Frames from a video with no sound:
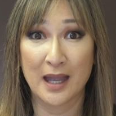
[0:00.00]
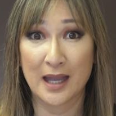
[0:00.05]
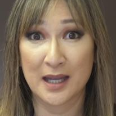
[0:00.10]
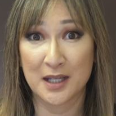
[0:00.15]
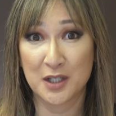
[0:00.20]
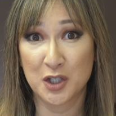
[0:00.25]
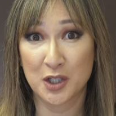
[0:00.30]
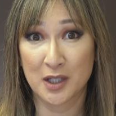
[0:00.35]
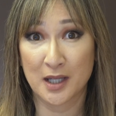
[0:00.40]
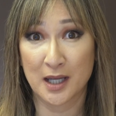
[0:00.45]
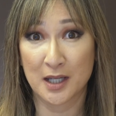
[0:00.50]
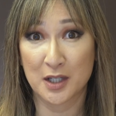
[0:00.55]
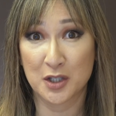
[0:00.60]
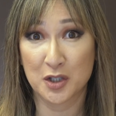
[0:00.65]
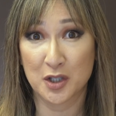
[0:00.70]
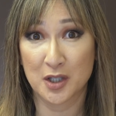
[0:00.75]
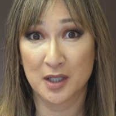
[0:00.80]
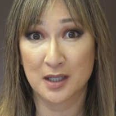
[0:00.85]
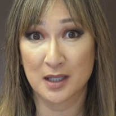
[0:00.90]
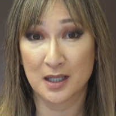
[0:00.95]

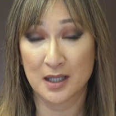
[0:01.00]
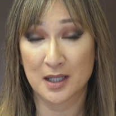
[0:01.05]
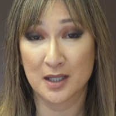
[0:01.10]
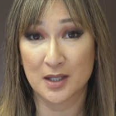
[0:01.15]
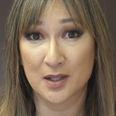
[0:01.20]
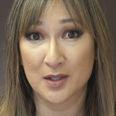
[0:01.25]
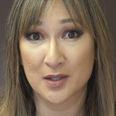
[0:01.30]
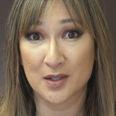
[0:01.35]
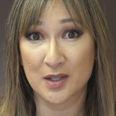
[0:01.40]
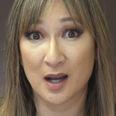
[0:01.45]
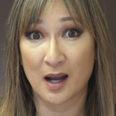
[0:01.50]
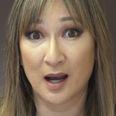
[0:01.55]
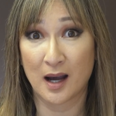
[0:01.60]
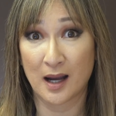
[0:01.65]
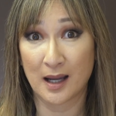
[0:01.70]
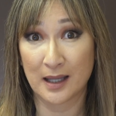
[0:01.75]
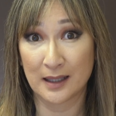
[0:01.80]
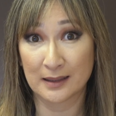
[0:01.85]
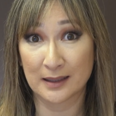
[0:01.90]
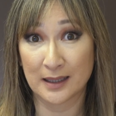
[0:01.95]
education is
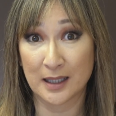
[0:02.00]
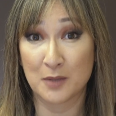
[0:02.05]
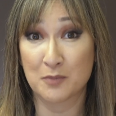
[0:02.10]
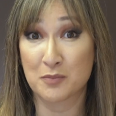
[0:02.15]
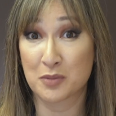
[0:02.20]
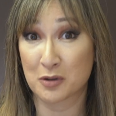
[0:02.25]
highly